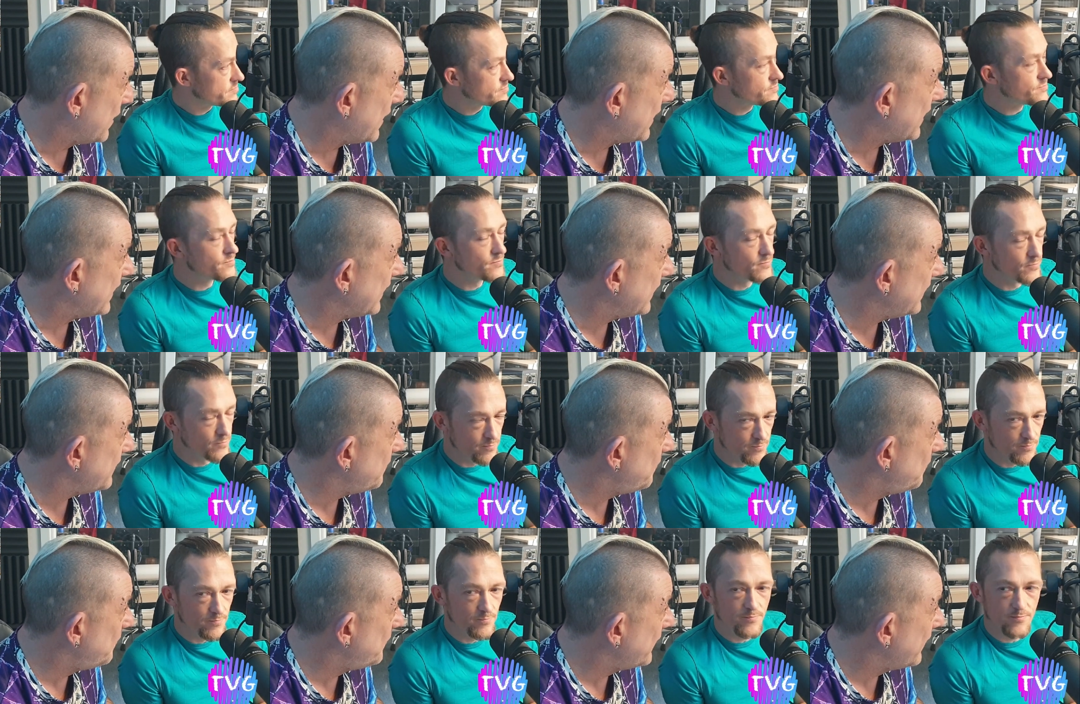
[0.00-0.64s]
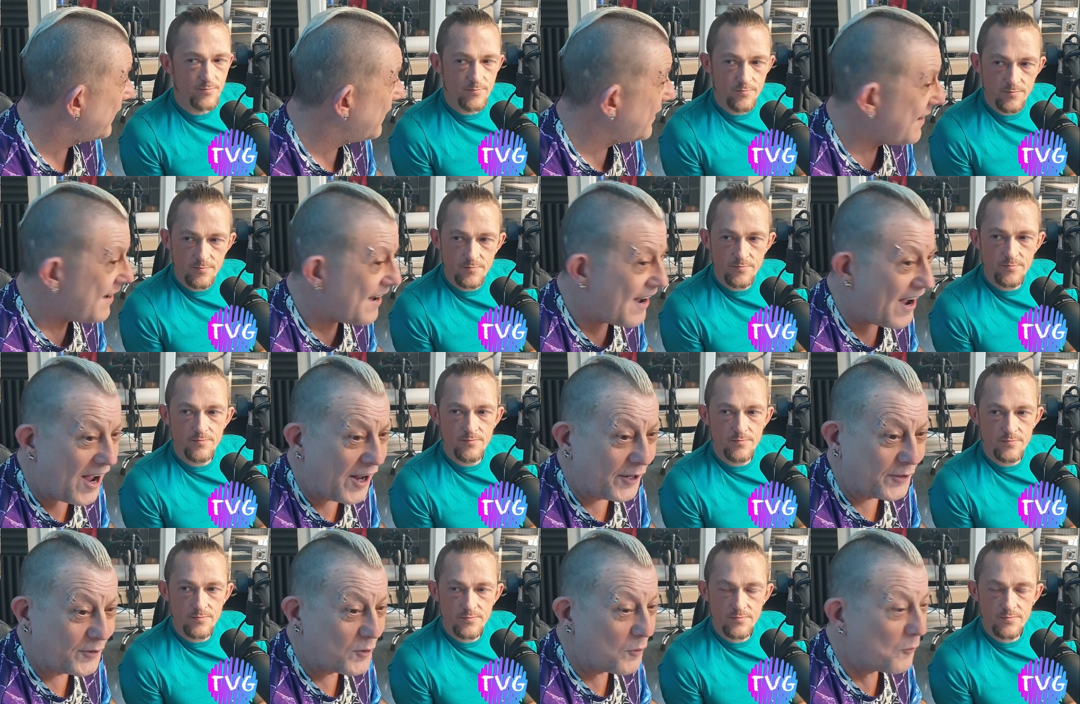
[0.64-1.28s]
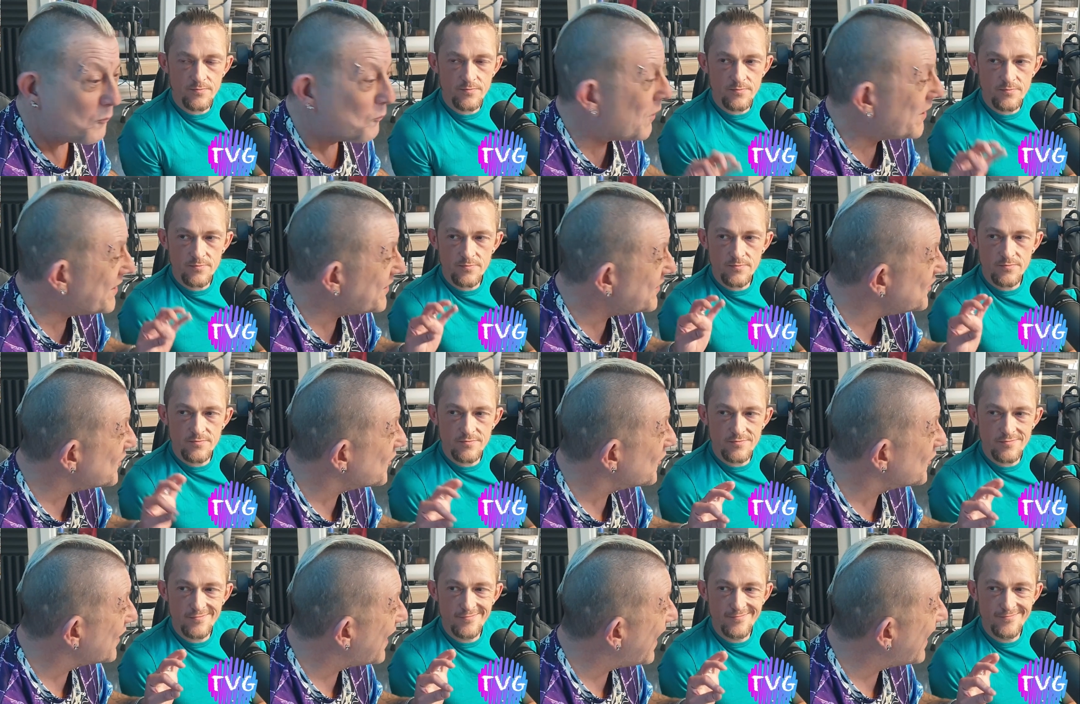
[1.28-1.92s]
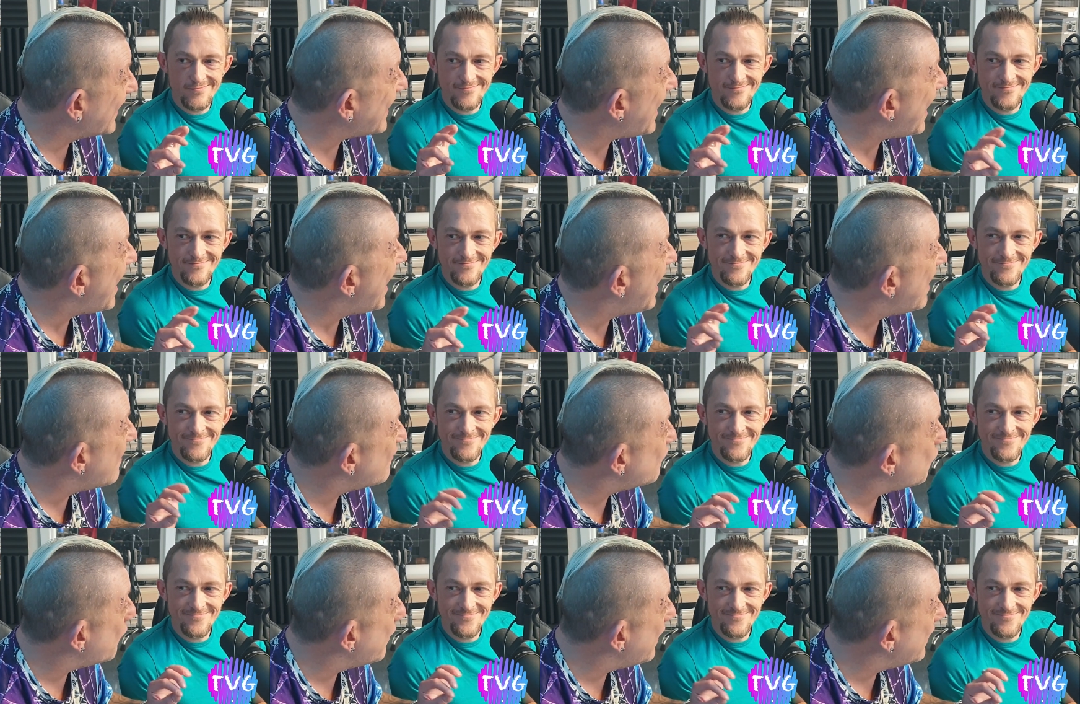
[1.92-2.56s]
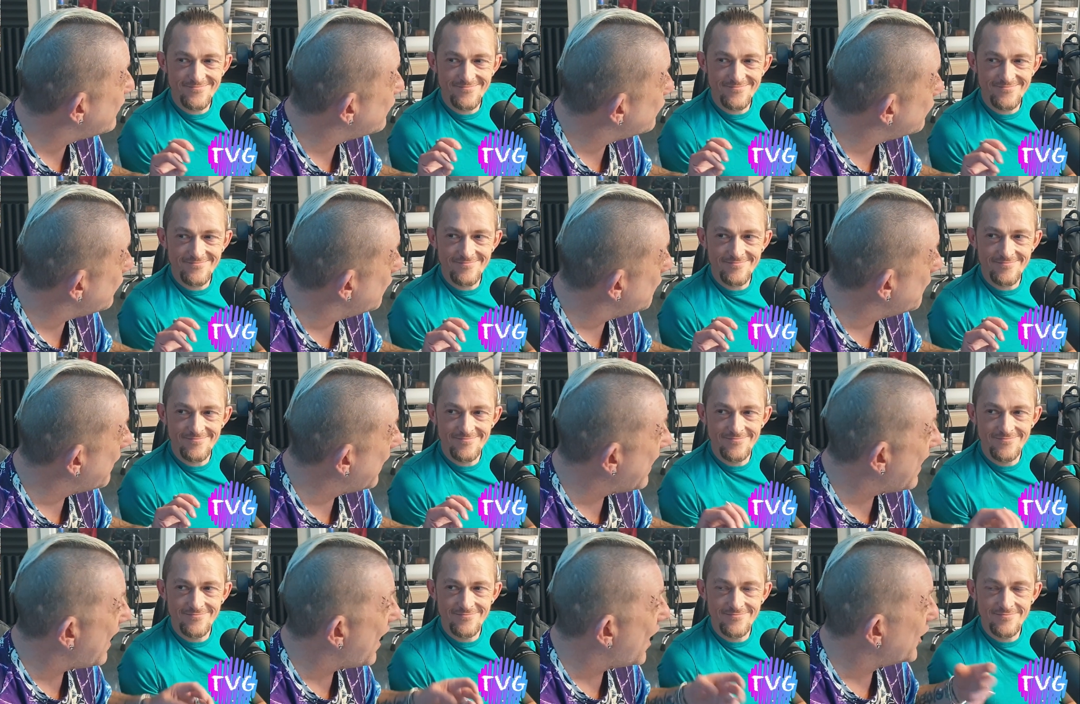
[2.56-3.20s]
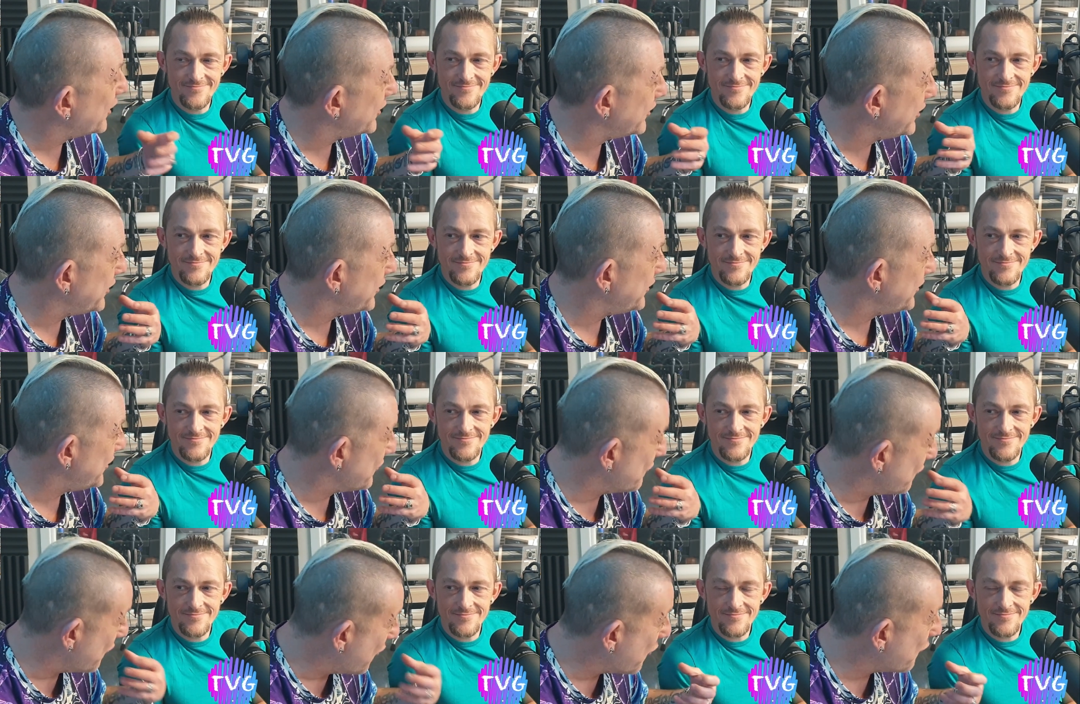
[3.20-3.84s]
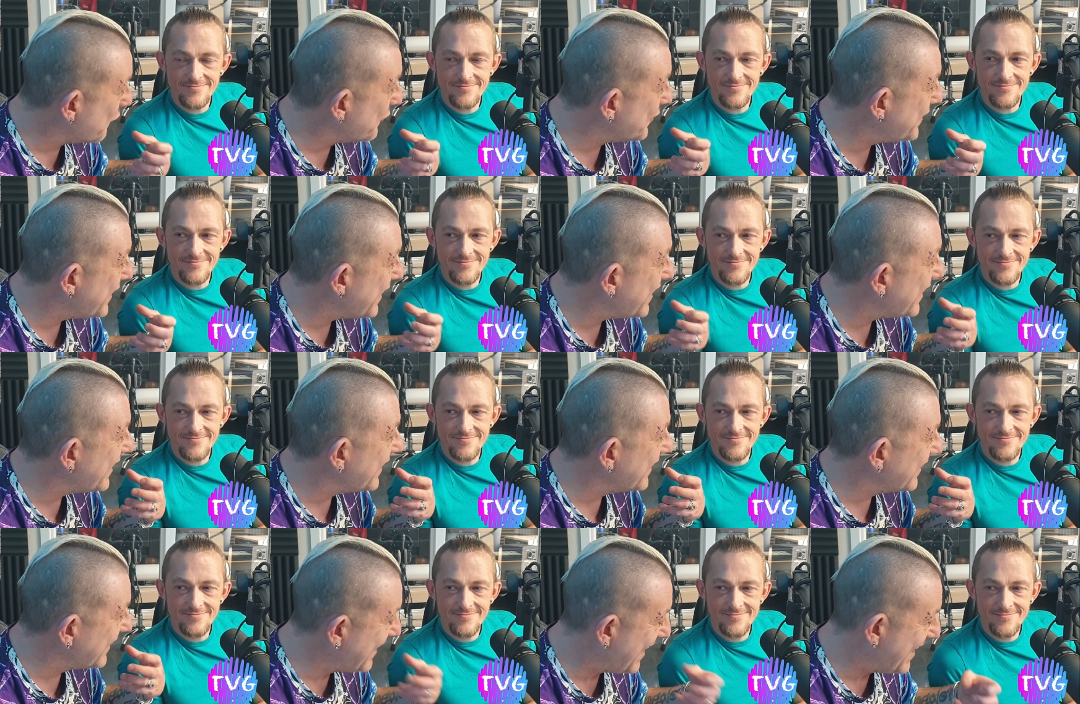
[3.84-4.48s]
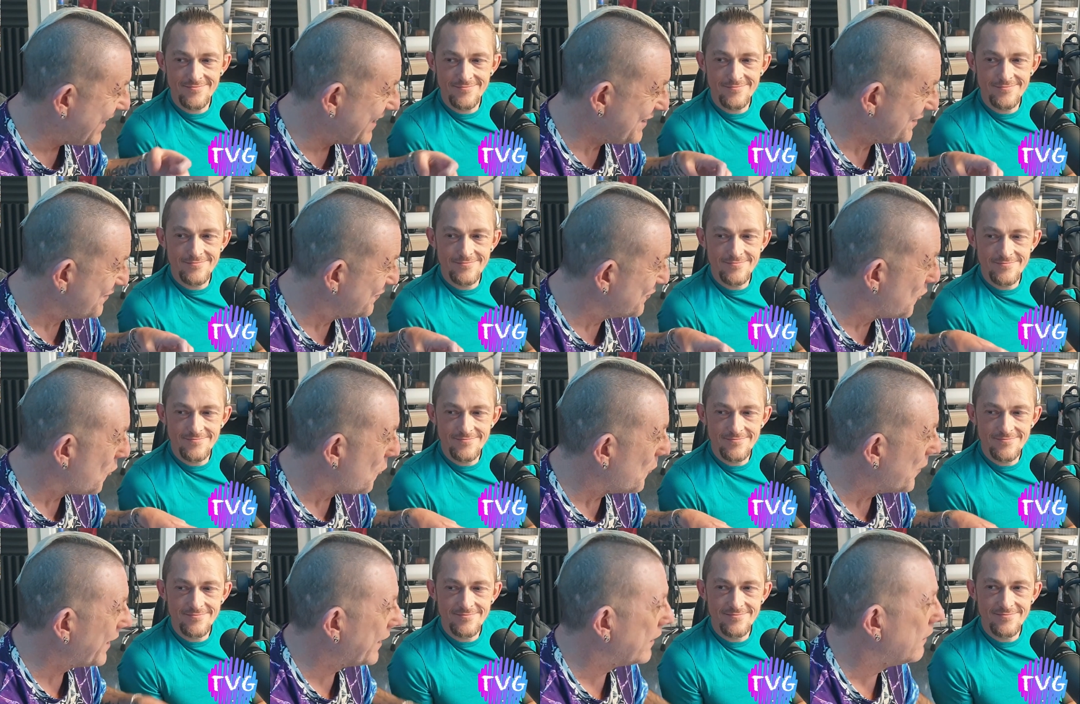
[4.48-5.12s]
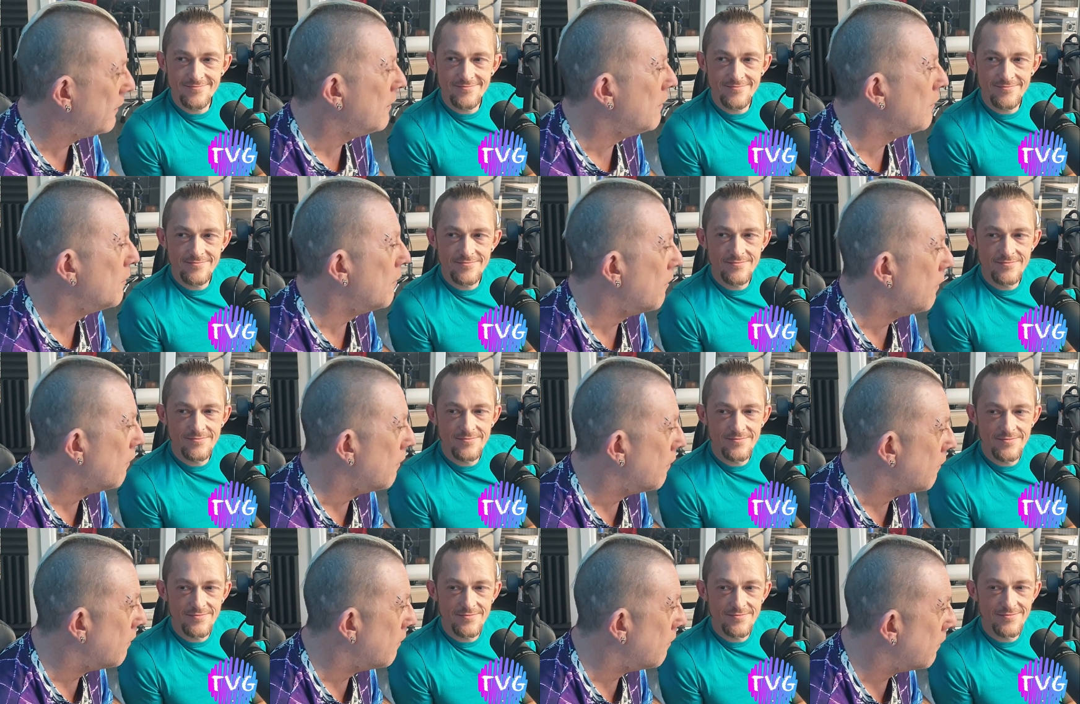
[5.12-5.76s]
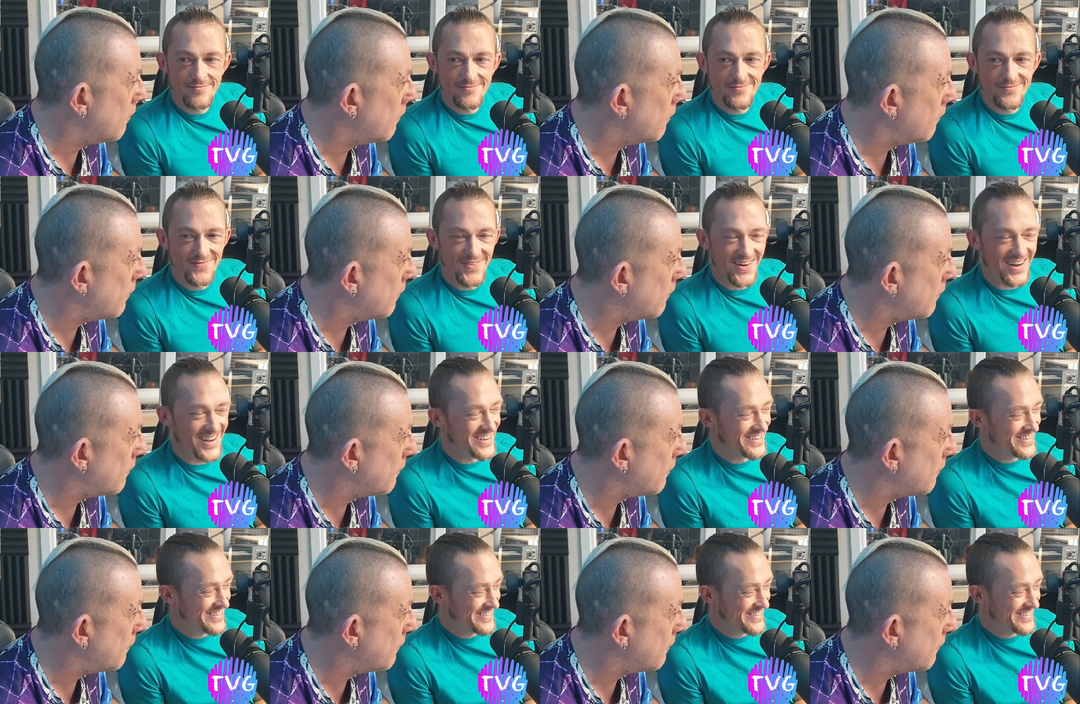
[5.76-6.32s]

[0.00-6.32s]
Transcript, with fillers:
Speaker 1: right, and when you're like halfway through it and you, you're already kind of going. Oh.